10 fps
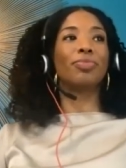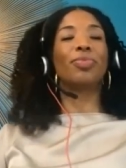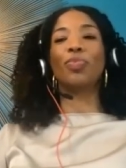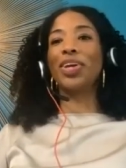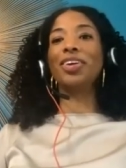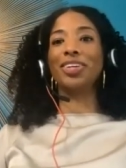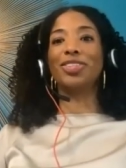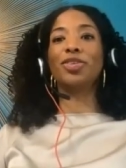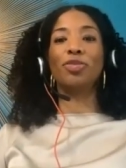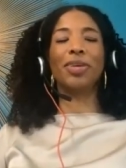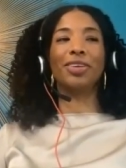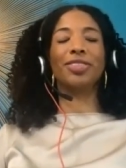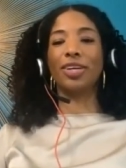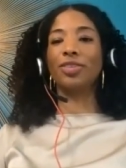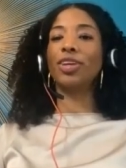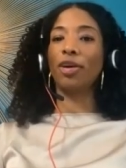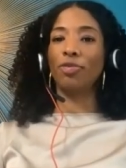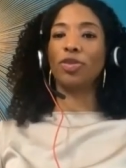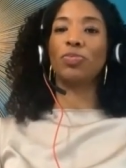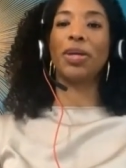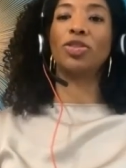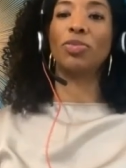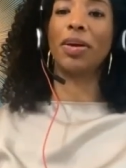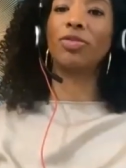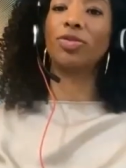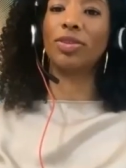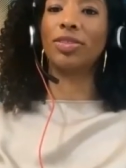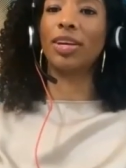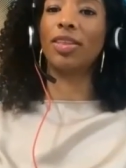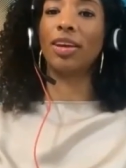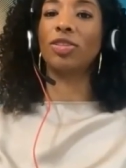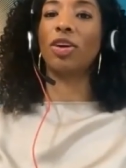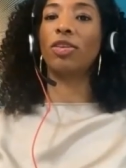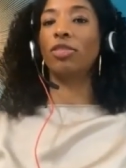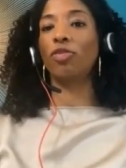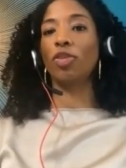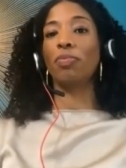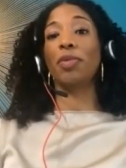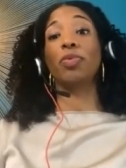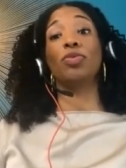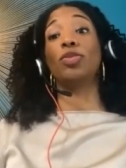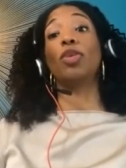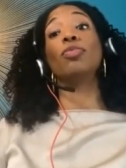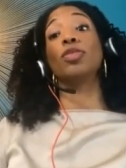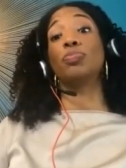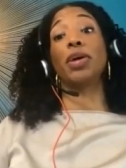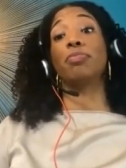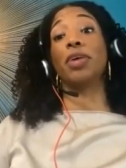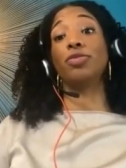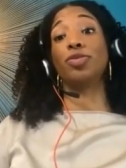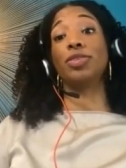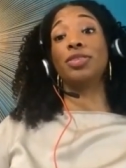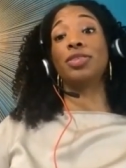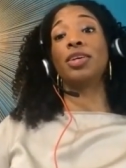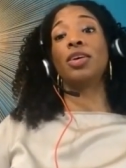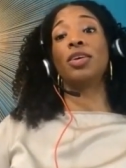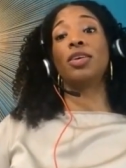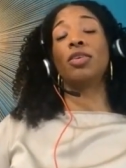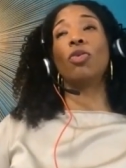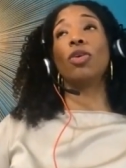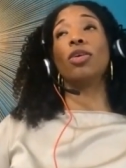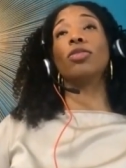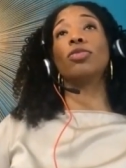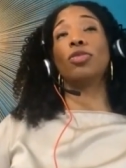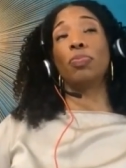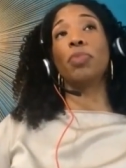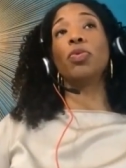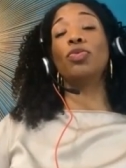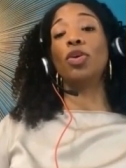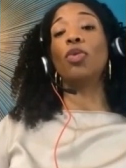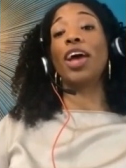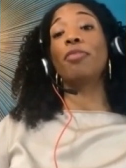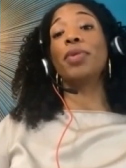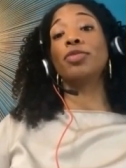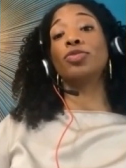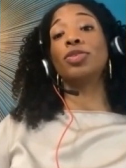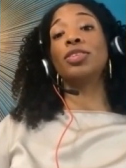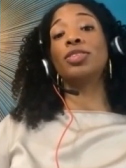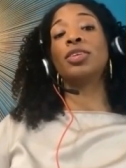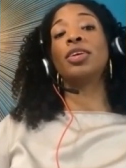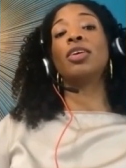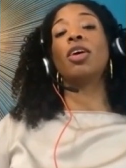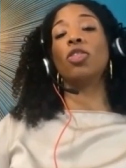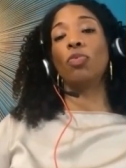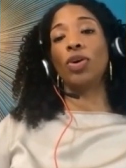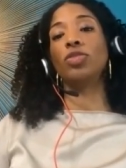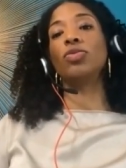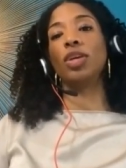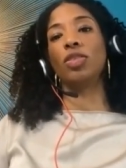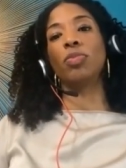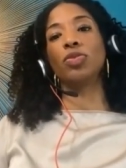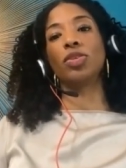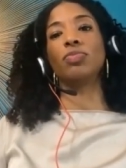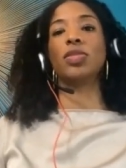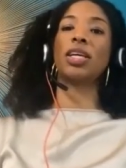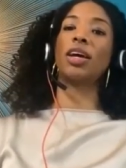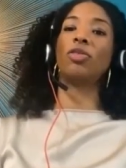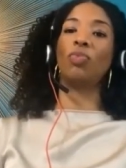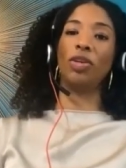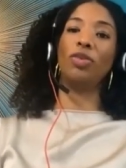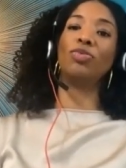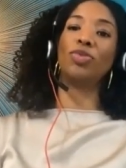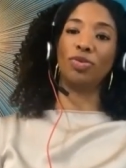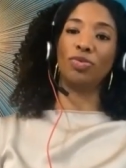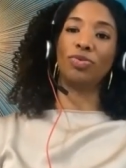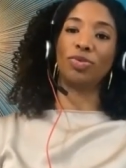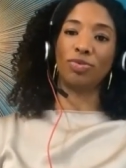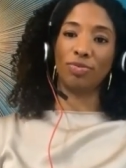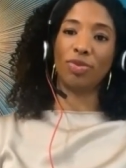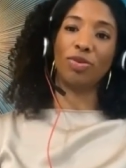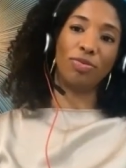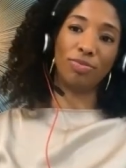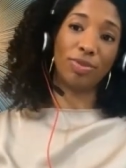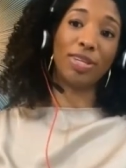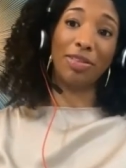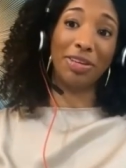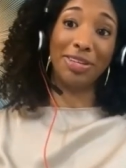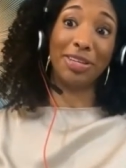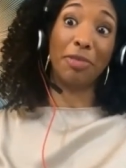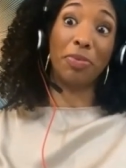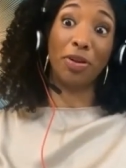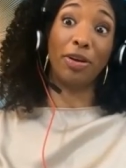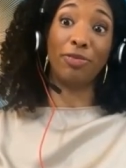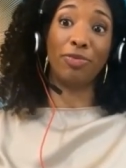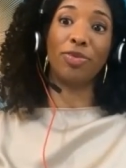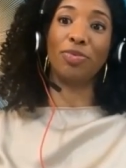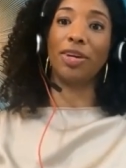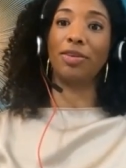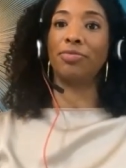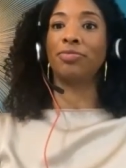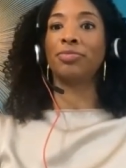We can continue because that I respect your boundaries. I think it's hardest for the people who don't respect boundaries or the people who don't have boundaries are the ones who get the most upset when you choose to set the example of doing it.